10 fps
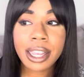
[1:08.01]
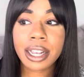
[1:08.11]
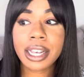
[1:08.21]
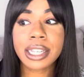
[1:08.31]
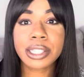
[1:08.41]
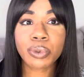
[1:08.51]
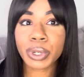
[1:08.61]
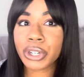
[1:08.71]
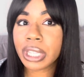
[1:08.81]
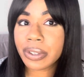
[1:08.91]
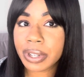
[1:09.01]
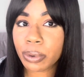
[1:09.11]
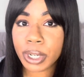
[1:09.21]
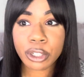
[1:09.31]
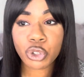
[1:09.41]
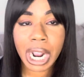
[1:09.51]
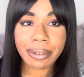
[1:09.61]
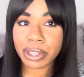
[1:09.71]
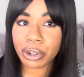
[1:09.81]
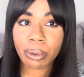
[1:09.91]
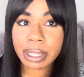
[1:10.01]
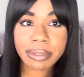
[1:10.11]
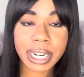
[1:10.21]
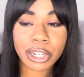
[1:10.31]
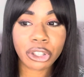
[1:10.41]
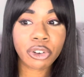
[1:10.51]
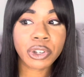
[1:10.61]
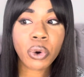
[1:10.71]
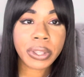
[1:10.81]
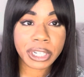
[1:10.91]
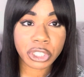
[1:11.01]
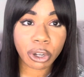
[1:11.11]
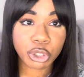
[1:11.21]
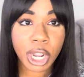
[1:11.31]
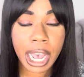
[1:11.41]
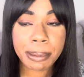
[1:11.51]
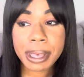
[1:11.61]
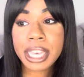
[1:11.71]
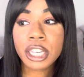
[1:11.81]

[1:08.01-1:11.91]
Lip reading: Because where you're driving, you don't live there. You're literally going there to go shop.